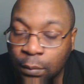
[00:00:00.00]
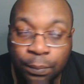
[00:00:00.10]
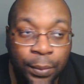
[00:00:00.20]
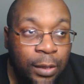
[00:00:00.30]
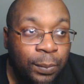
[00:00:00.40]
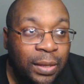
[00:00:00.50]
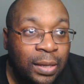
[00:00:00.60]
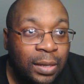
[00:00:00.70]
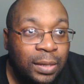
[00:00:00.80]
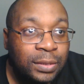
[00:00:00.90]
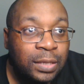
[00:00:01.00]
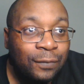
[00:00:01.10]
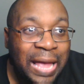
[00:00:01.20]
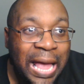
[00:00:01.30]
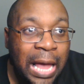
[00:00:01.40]
But because
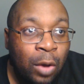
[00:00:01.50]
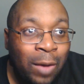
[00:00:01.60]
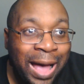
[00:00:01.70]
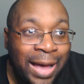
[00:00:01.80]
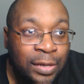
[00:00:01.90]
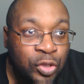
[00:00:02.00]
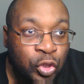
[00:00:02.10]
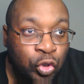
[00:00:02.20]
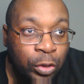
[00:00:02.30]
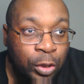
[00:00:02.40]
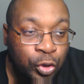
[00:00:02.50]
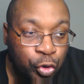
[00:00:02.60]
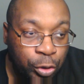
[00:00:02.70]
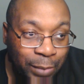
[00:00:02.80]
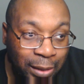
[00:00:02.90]
of how I
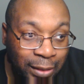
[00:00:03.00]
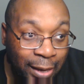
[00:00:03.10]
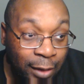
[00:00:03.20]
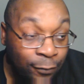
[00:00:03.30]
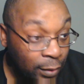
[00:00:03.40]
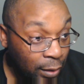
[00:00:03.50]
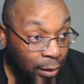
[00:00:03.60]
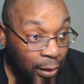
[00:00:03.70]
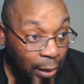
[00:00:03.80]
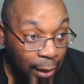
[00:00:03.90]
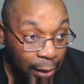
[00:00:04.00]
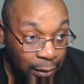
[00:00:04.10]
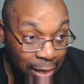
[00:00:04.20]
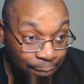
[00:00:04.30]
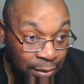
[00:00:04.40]
structured my life, and
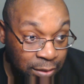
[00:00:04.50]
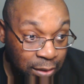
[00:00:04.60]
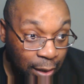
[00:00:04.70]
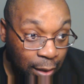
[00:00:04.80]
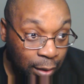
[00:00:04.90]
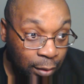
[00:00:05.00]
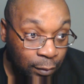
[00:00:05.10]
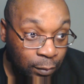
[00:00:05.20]
let me say